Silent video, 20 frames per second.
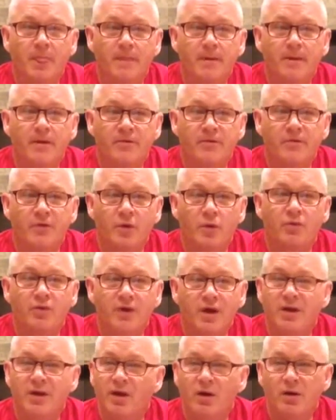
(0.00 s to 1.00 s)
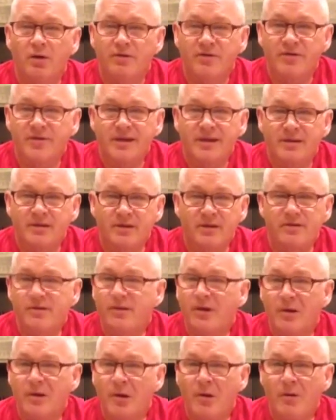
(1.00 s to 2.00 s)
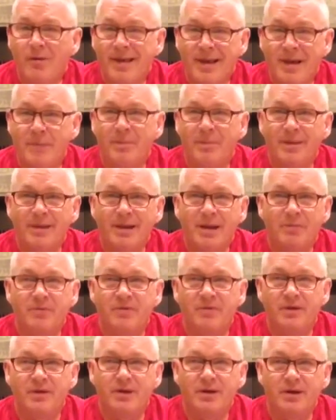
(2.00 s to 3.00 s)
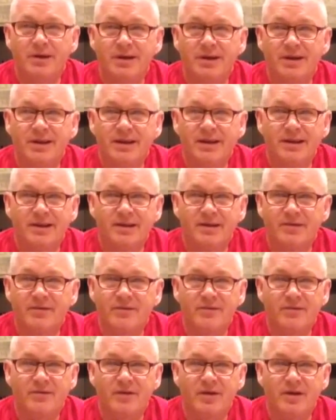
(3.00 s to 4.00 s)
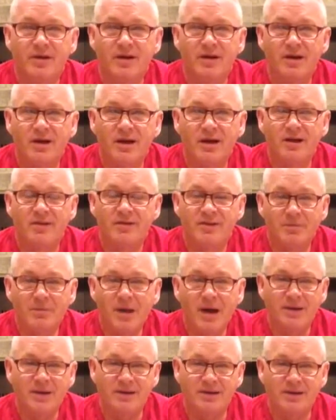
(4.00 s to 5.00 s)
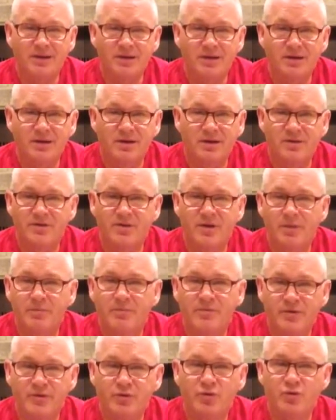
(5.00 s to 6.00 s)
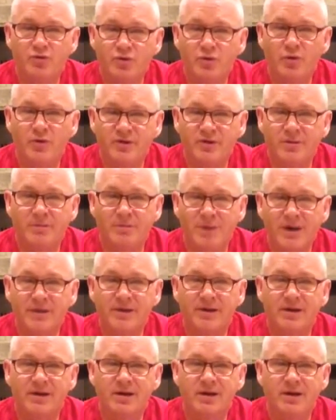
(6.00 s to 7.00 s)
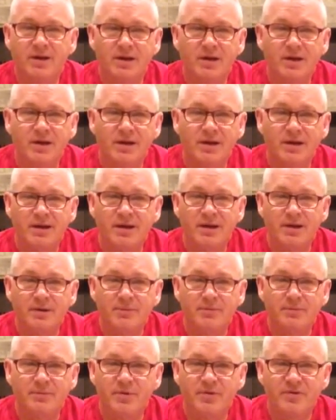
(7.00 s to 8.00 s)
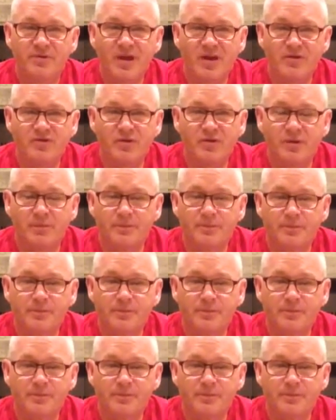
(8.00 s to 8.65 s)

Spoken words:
Also, not all sickness, not all epilepsy is demonic. It's not due to a demonic possession.